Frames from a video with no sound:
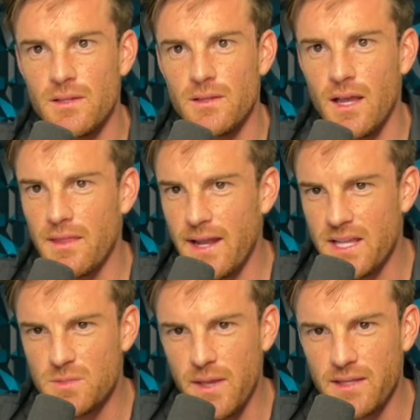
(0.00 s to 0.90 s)
Not that I
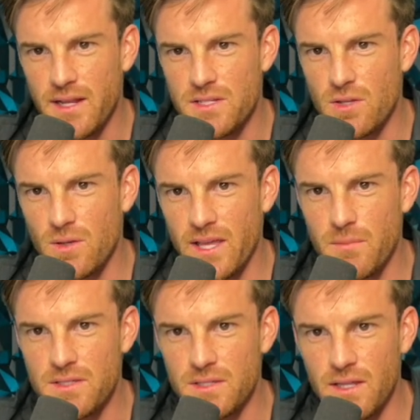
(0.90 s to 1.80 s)
expected. I just don't like
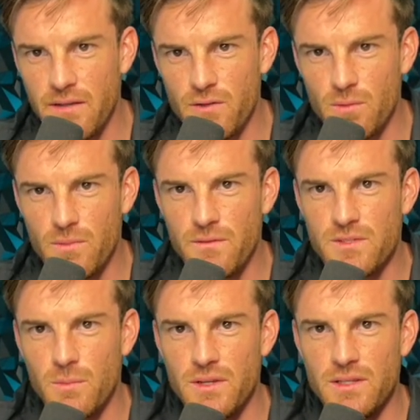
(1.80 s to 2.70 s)
missing it. I feel if
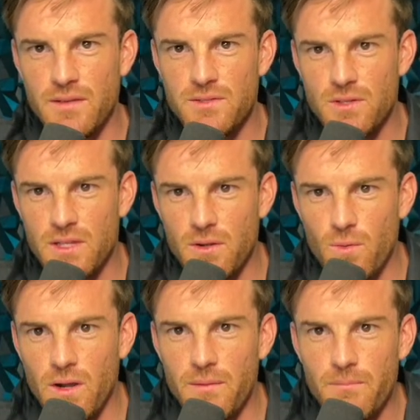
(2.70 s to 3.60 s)
somebody gives those, I don't
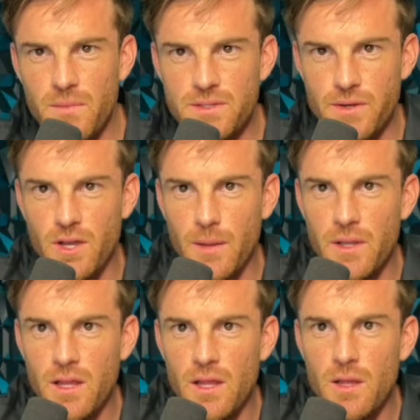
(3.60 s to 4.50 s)
want to miss your comment.